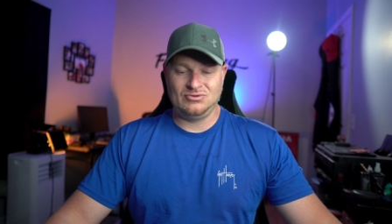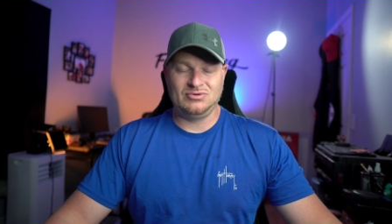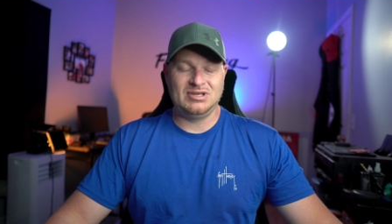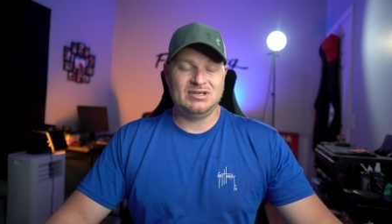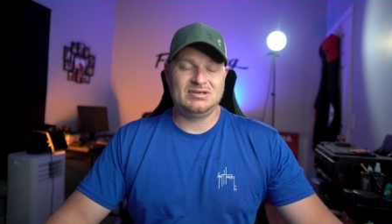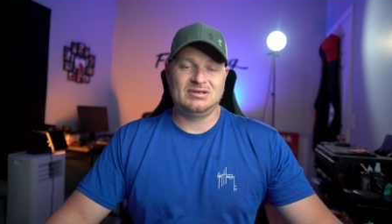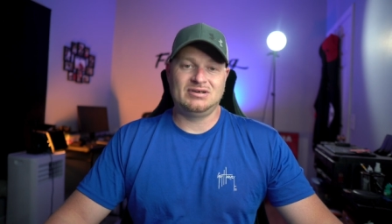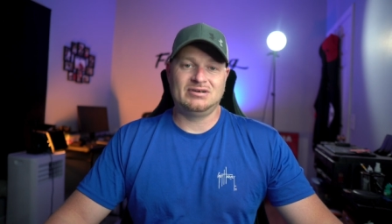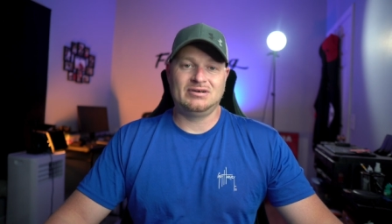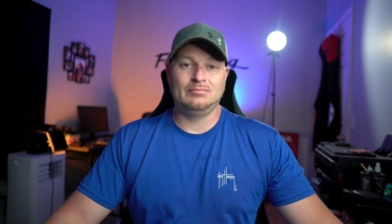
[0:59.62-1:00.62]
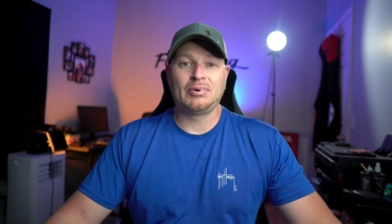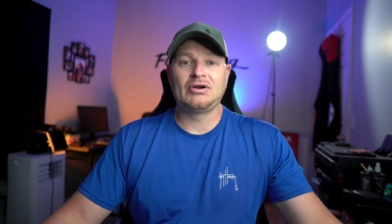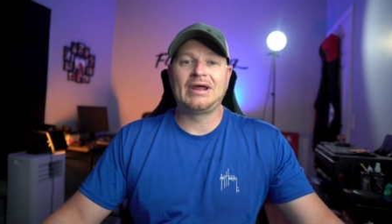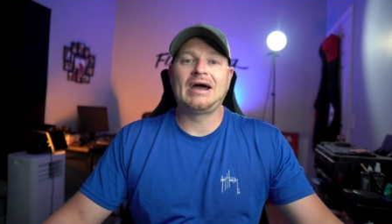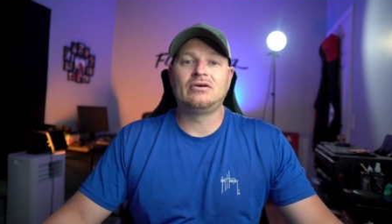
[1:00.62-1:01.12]
get burned
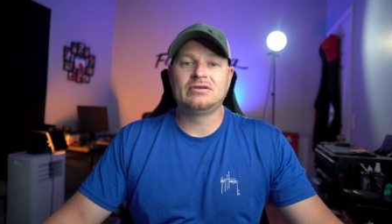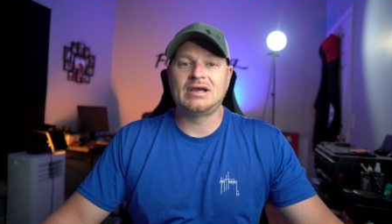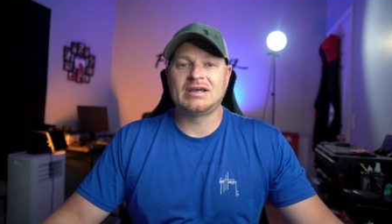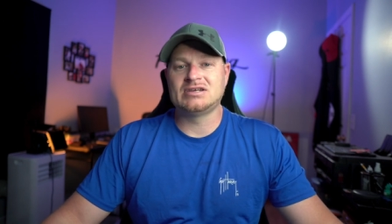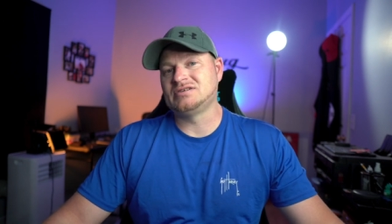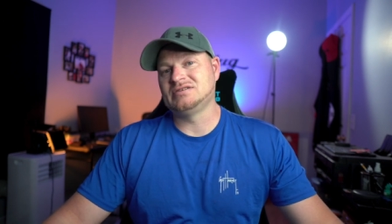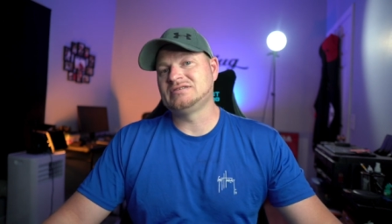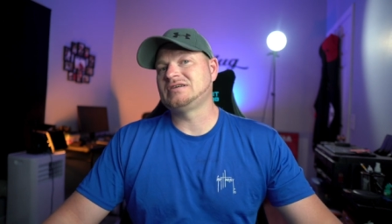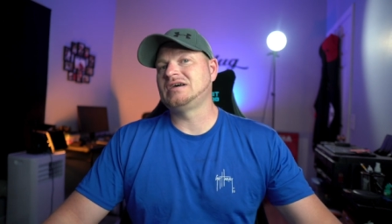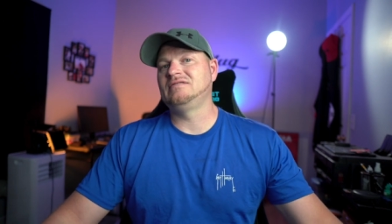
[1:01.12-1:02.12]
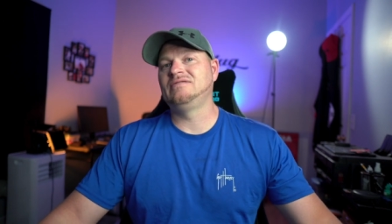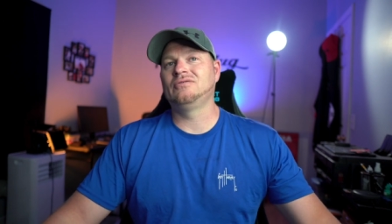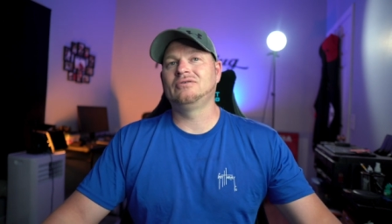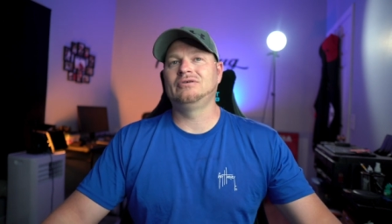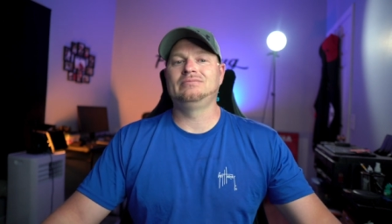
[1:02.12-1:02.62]
out, I guess you could say,
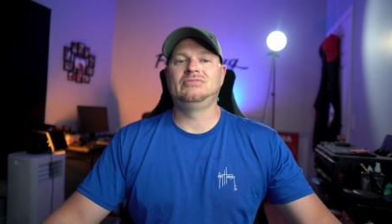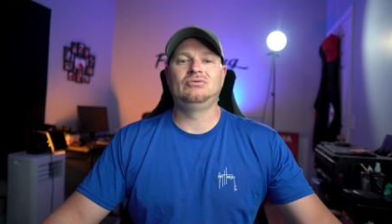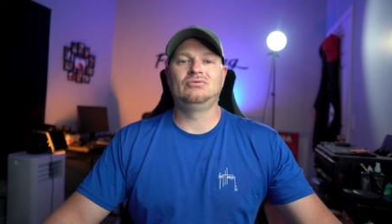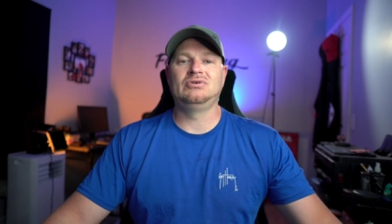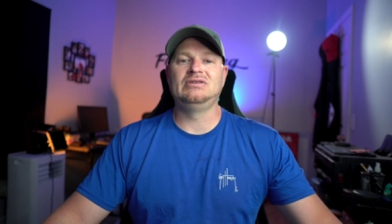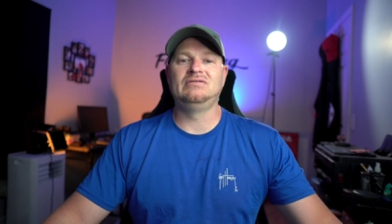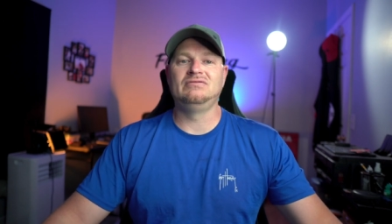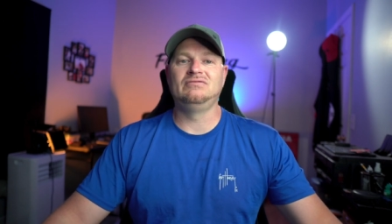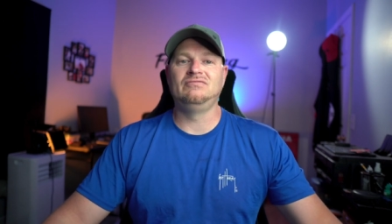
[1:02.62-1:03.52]
from doing